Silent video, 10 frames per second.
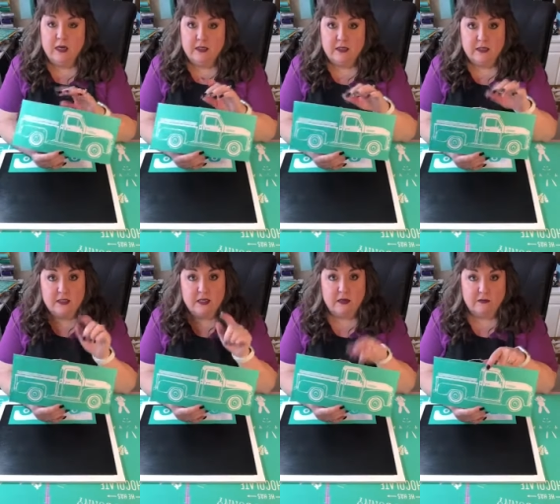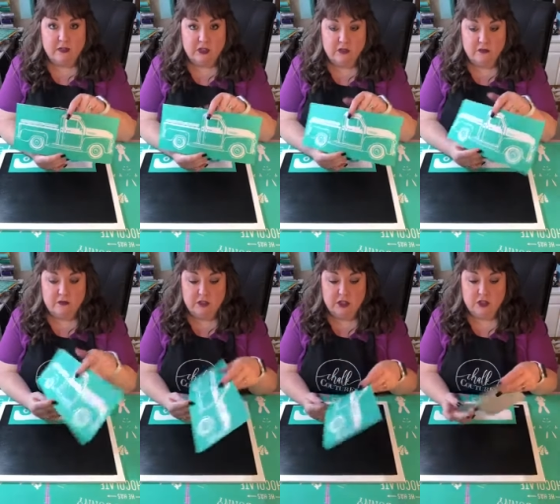This is the original
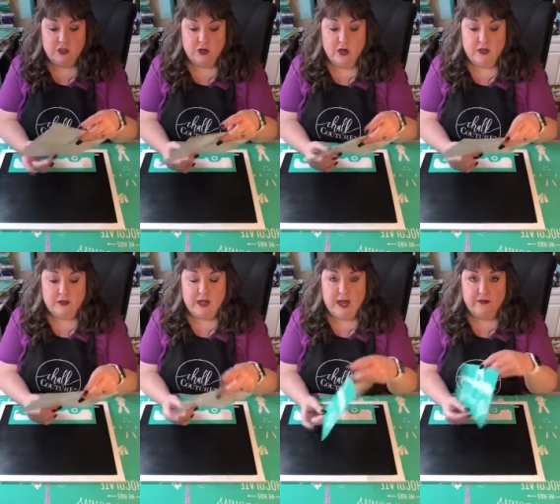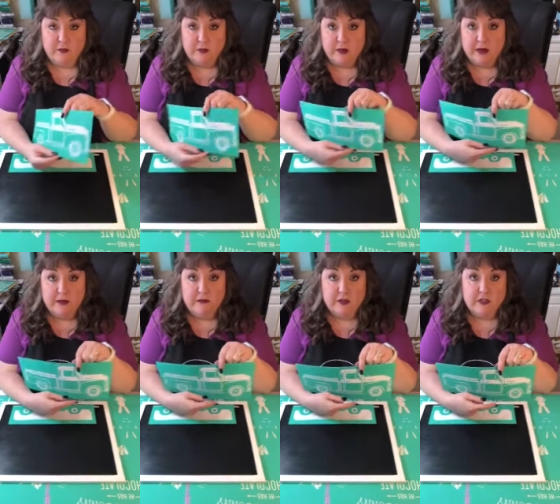vintage truck. They have a brand
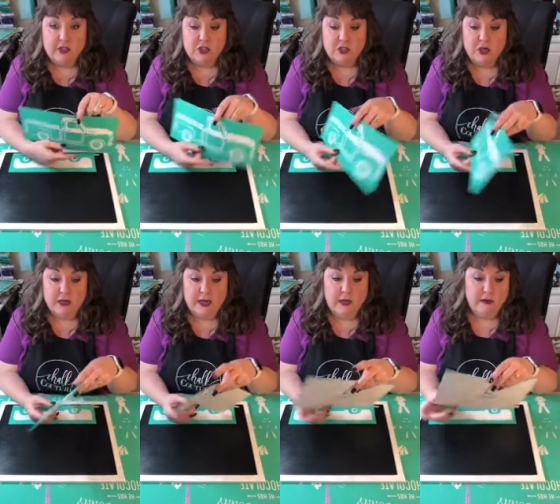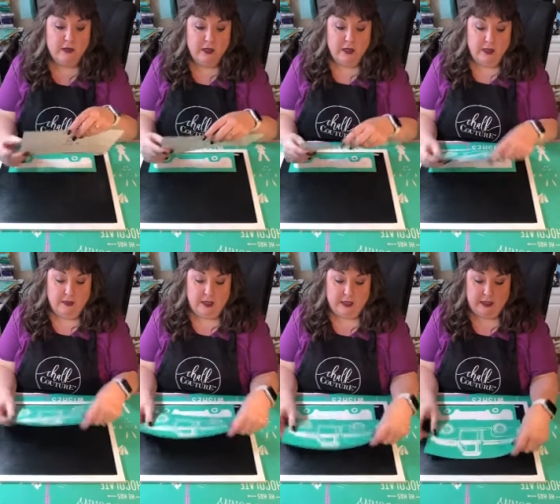new vintage truck out
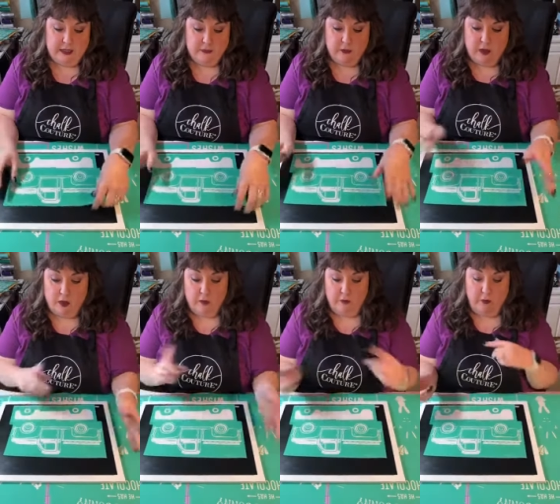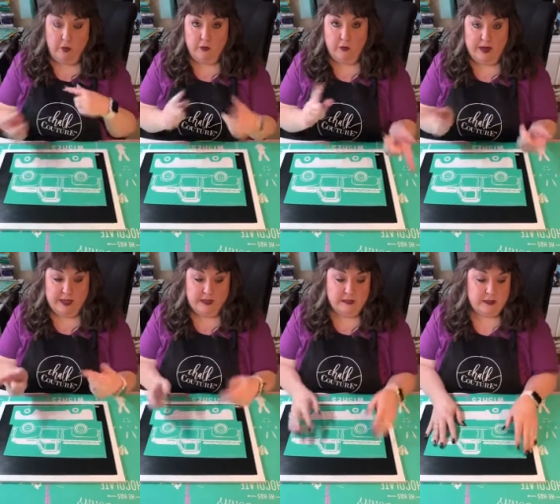that can go both
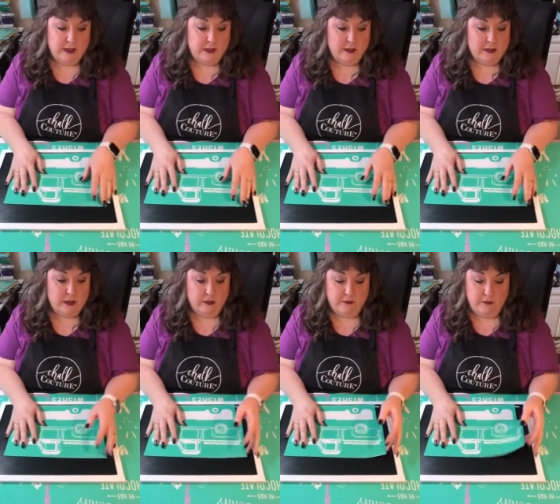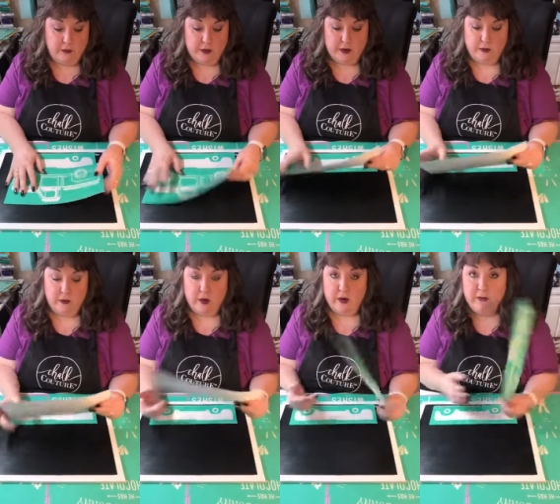ways, so forward
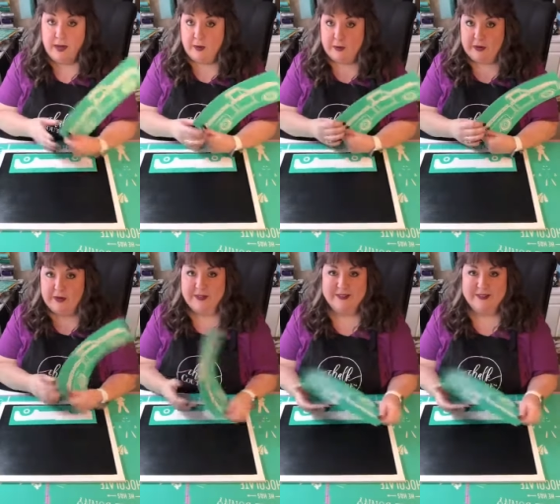or backward.